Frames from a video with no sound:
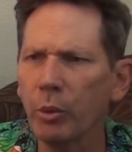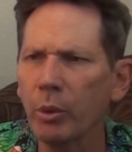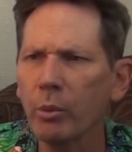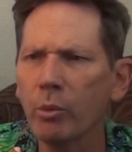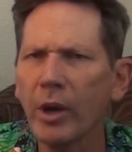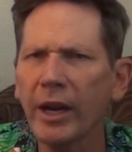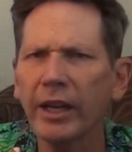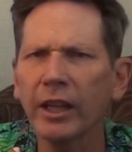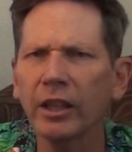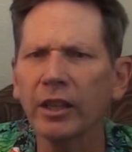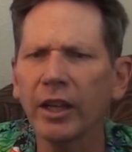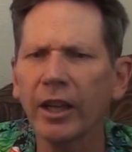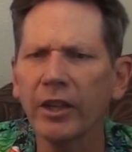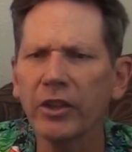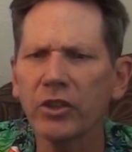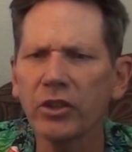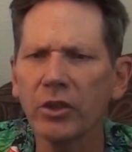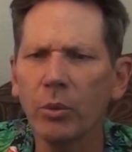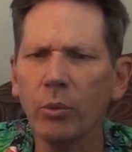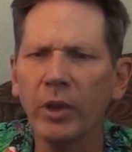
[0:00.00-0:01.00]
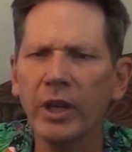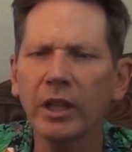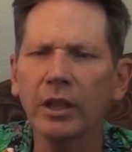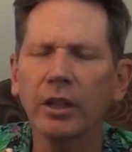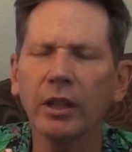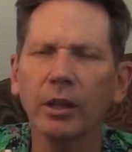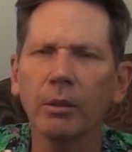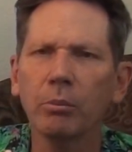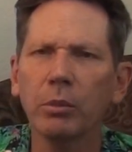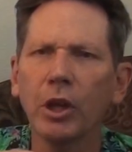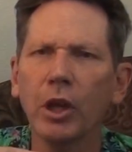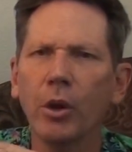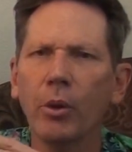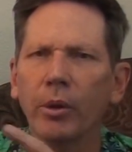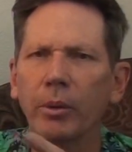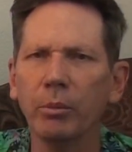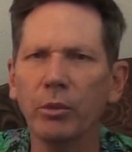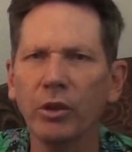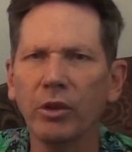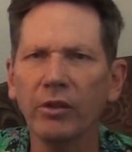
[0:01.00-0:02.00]
We recognize the wind can blow
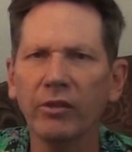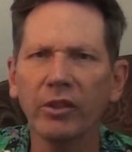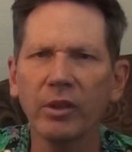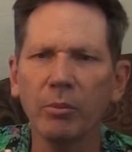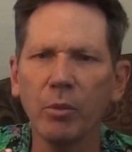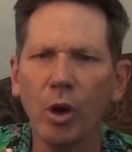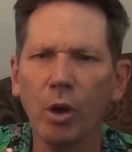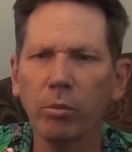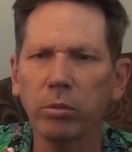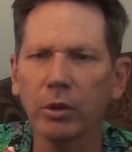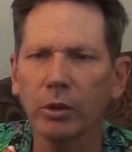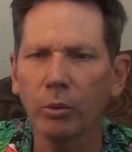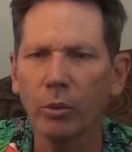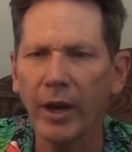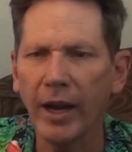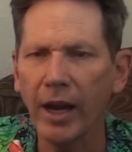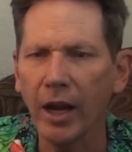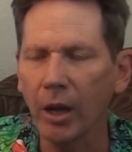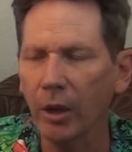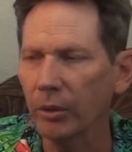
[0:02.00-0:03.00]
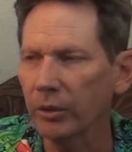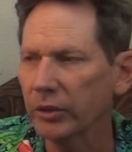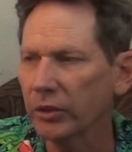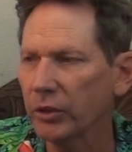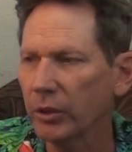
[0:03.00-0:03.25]
and move the mobile around.